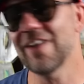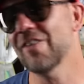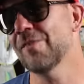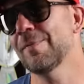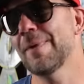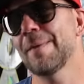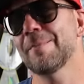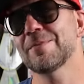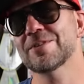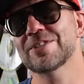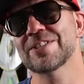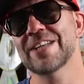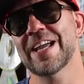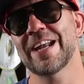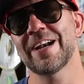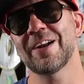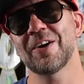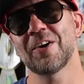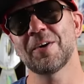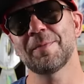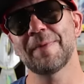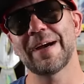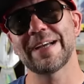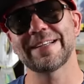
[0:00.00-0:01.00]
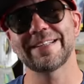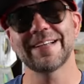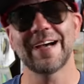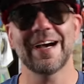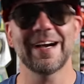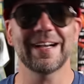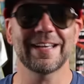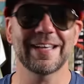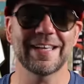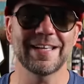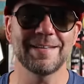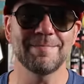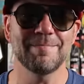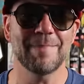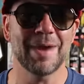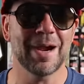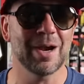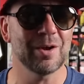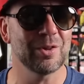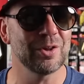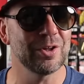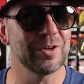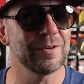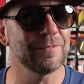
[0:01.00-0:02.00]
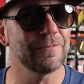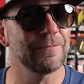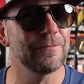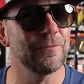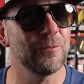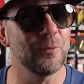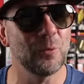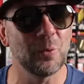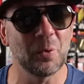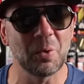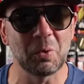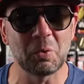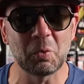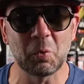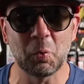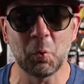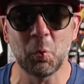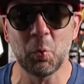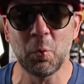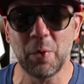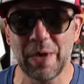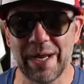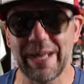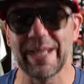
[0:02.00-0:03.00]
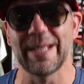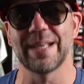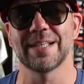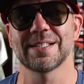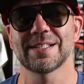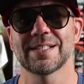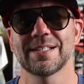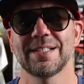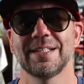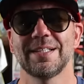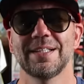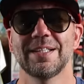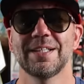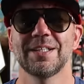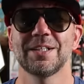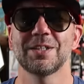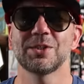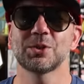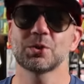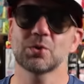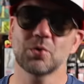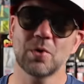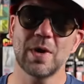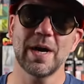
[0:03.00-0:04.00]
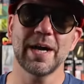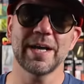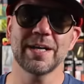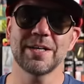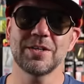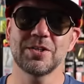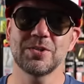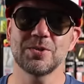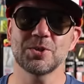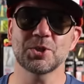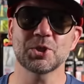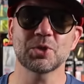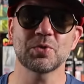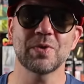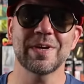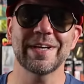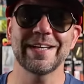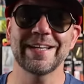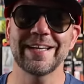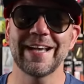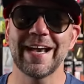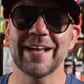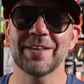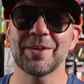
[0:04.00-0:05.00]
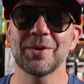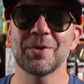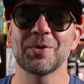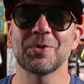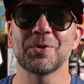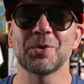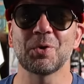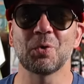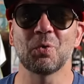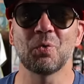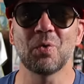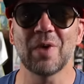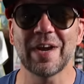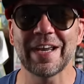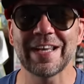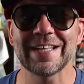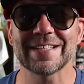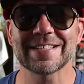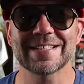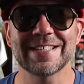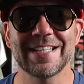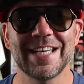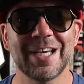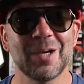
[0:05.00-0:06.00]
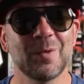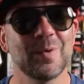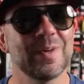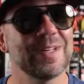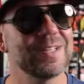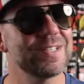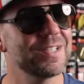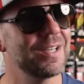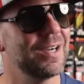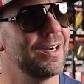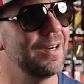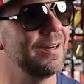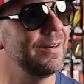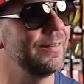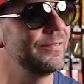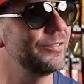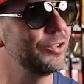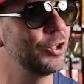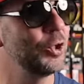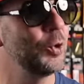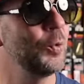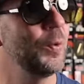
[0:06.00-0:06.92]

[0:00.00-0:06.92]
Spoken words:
I remember standing on my dock in Maryland for weeks trying to string together the right sequence of